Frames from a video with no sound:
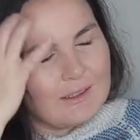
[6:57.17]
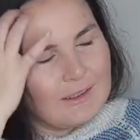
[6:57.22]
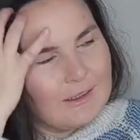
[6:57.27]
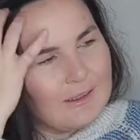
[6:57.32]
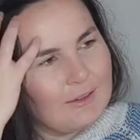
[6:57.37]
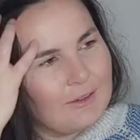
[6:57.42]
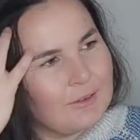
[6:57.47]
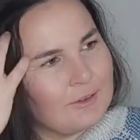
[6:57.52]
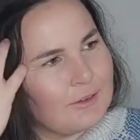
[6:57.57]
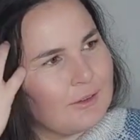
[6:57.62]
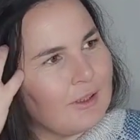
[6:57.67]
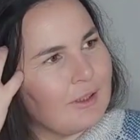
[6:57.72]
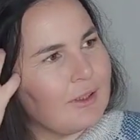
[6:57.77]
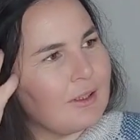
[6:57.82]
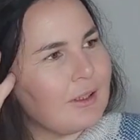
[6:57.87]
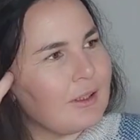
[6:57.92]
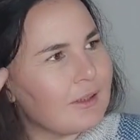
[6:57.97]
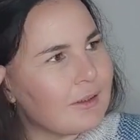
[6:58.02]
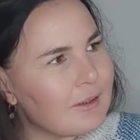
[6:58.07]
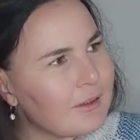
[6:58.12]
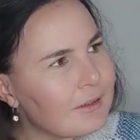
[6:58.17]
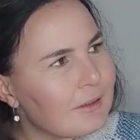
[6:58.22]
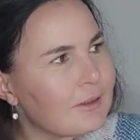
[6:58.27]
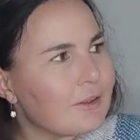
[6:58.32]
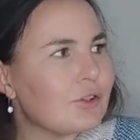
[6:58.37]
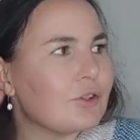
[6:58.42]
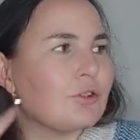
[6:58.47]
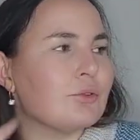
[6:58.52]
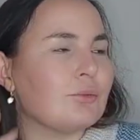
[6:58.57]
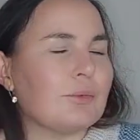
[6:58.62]
I don't like
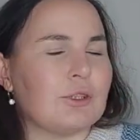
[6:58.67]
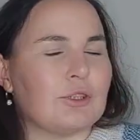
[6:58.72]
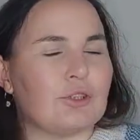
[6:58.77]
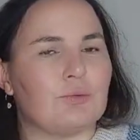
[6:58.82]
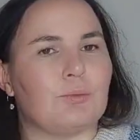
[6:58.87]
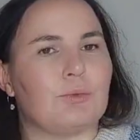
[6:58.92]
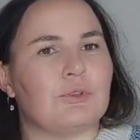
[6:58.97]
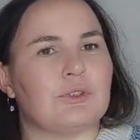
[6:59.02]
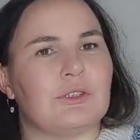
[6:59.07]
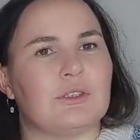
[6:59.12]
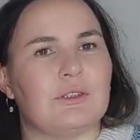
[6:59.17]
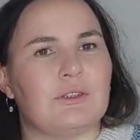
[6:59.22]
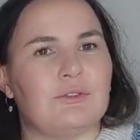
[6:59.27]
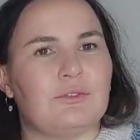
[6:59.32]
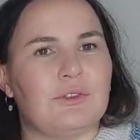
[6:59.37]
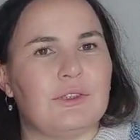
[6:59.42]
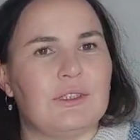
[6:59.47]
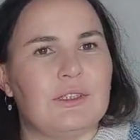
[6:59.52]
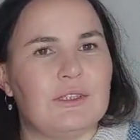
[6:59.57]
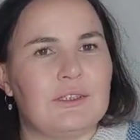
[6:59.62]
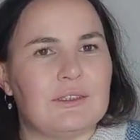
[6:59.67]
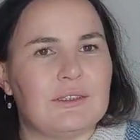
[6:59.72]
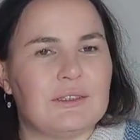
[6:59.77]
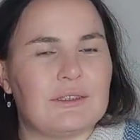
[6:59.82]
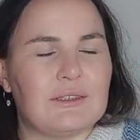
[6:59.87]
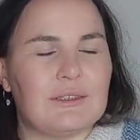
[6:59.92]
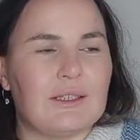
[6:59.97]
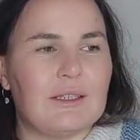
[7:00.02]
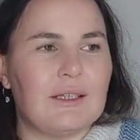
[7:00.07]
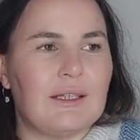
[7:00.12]
too much positive
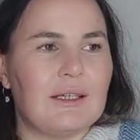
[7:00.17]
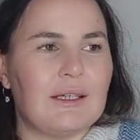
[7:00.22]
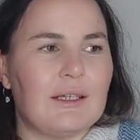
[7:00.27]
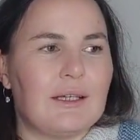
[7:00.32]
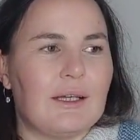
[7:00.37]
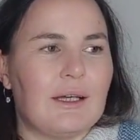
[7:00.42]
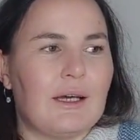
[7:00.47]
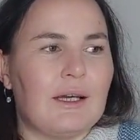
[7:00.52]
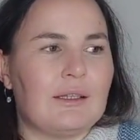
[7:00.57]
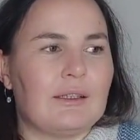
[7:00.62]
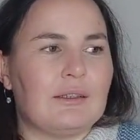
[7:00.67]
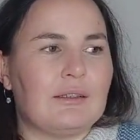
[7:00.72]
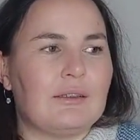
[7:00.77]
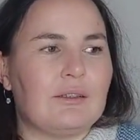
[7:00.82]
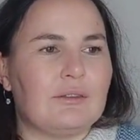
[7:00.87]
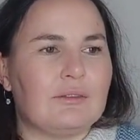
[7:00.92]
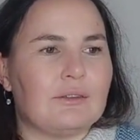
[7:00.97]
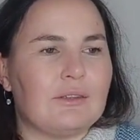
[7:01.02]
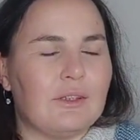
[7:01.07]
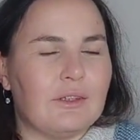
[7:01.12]
ease, and I don't